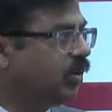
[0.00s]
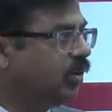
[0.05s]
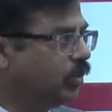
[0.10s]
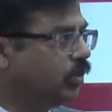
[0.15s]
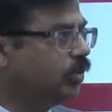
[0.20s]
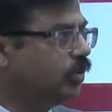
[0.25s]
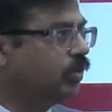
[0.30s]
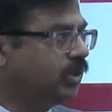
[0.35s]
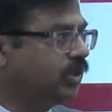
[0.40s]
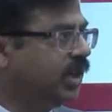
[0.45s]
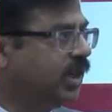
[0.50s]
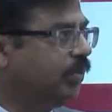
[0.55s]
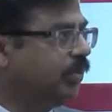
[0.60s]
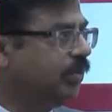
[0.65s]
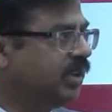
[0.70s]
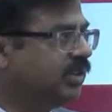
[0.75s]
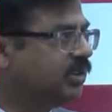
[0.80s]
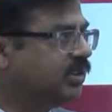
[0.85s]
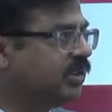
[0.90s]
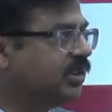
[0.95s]
two to three
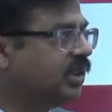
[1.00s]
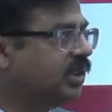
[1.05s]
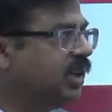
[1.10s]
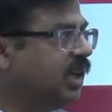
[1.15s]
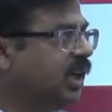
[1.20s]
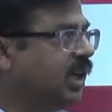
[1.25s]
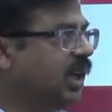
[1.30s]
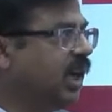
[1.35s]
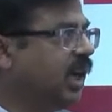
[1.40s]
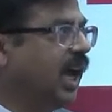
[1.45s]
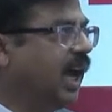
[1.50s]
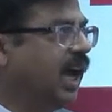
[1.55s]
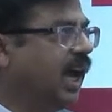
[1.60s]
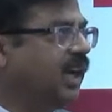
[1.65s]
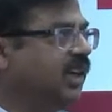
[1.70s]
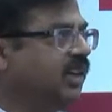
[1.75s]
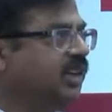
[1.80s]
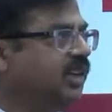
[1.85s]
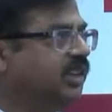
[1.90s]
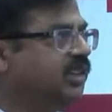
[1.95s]
months,
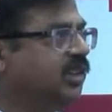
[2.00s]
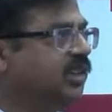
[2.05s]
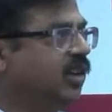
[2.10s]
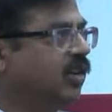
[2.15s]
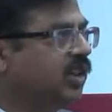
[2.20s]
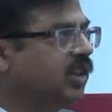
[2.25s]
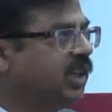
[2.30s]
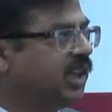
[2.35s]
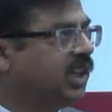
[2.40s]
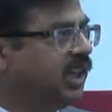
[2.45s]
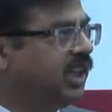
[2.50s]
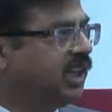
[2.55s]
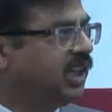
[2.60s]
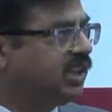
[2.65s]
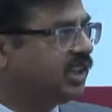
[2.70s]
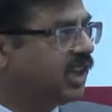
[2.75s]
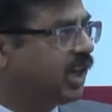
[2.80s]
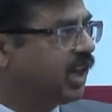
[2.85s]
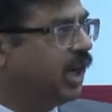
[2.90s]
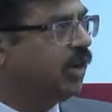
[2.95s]
and it is on the
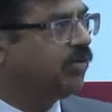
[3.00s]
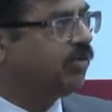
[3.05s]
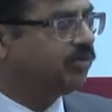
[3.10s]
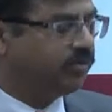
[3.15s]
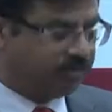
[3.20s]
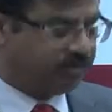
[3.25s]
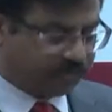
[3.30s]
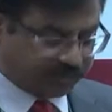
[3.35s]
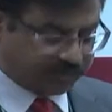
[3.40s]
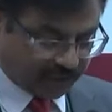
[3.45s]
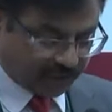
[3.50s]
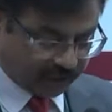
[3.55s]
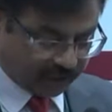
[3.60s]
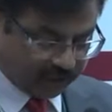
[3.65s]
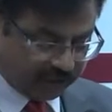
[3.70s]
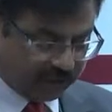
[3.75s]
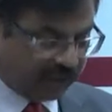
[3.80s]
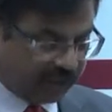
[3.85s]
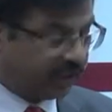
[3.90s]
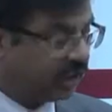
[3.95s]
cliff
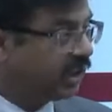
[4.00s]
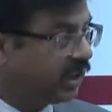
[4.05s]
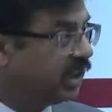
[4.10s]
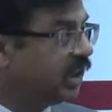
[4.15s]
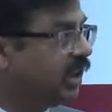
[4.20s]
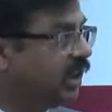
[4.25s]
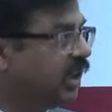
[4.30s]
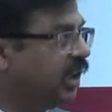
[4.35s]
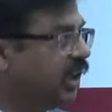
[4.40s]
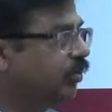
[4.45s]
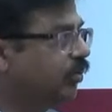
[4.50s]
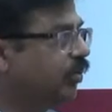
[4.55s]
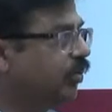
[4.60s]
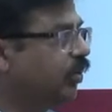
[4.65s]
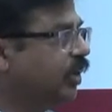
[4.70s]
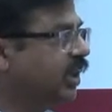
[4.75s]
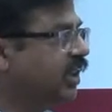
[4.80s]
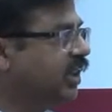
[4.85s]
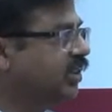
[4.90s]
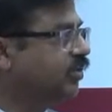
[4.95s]
side, and
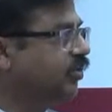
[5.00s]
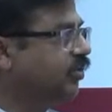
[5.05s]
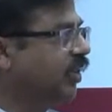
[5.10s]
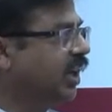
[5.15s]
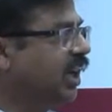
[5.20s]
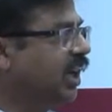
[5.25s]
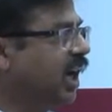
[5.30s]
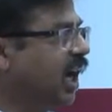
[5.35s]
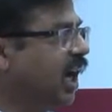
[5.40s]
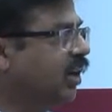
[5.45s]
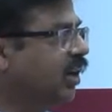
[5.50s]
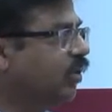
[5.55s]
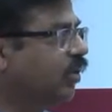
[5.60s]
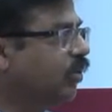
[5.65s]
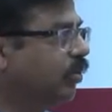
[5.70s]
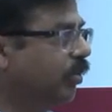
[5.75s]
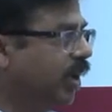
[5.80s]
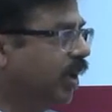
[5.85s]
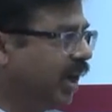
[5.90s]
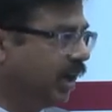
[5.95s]
therefore it's very hard
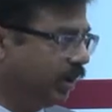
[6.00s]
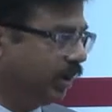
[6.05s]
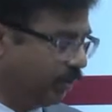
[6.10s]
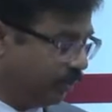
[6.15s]
to mine.